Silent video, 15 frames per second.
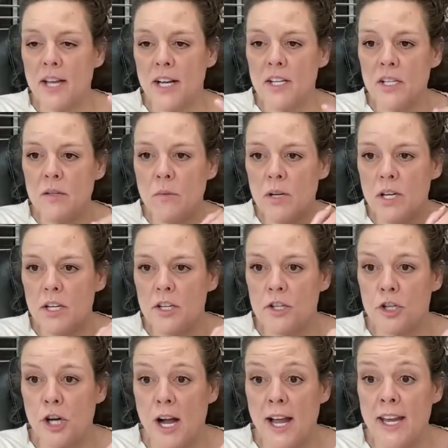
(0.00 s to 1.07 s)
I just wanted to
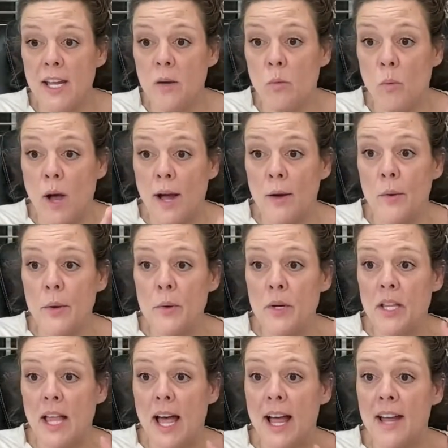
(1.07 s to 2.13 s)
try it while we were
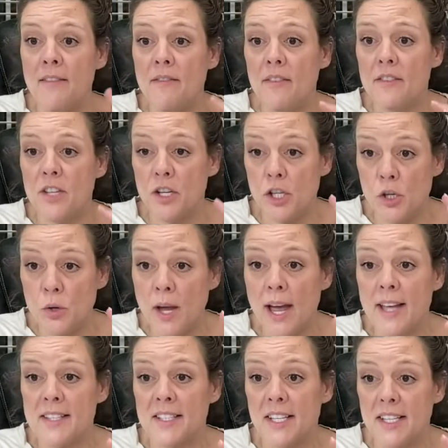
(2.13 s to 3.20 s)
live so you
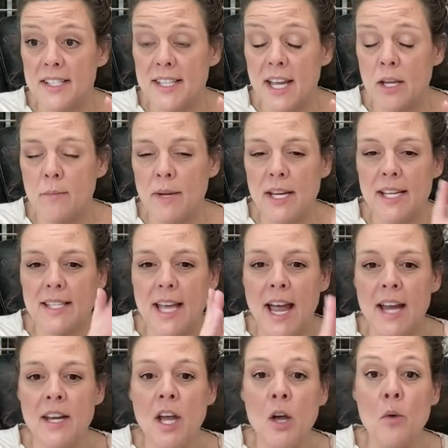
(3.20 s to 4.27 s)
guys could tell me cuz
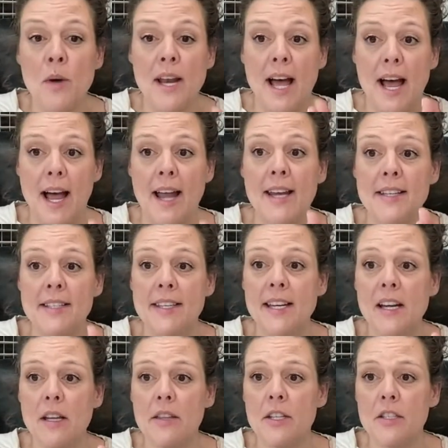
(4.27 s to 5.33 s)
I know what I
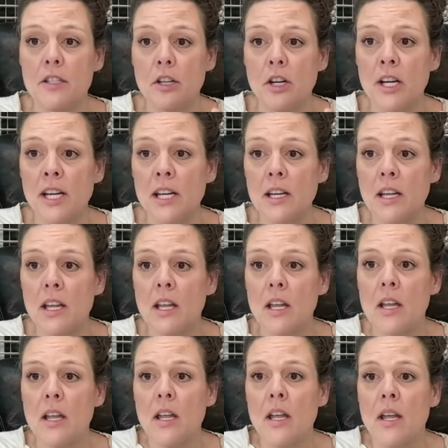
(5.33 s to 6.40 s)
see on the screen,
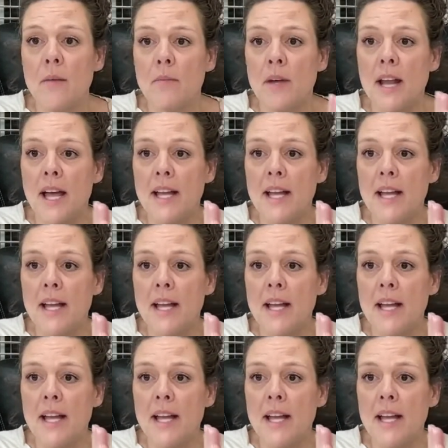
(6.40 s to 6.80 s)
but